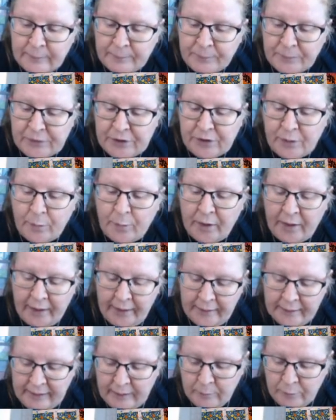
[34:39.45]
So buying
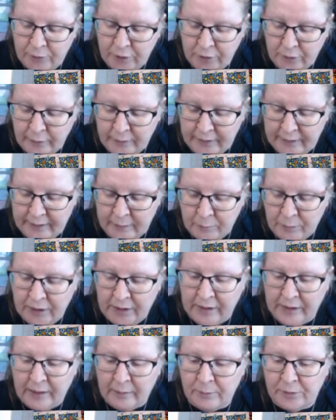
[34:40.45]
them new and then being
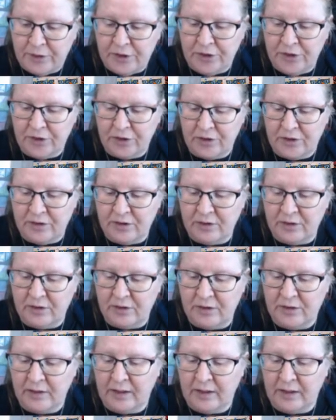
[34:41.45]
able to just